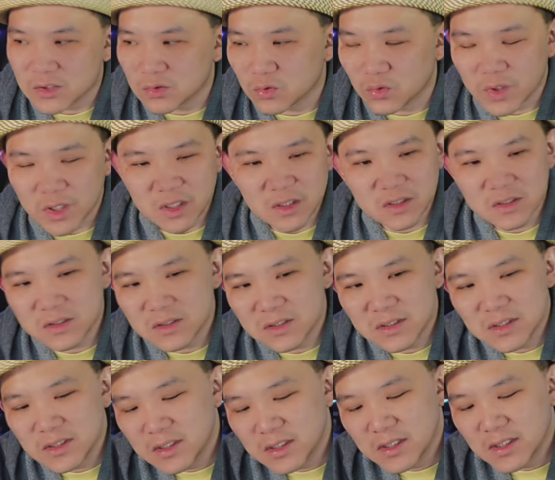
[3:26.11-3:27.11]
weird
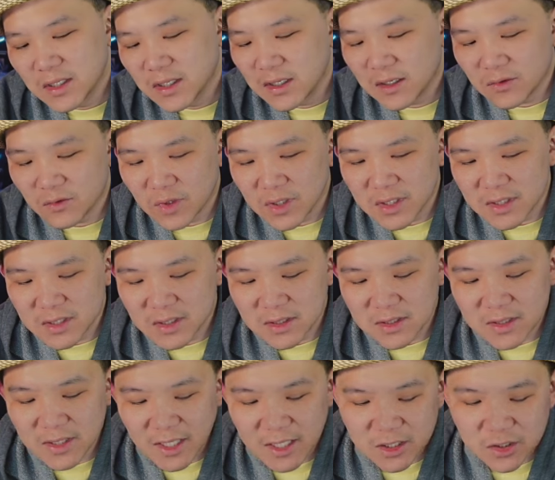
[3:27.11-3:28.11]
when
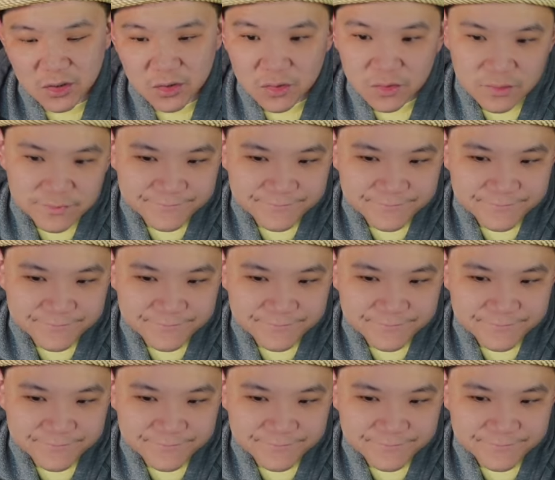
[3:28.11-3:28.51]
they do.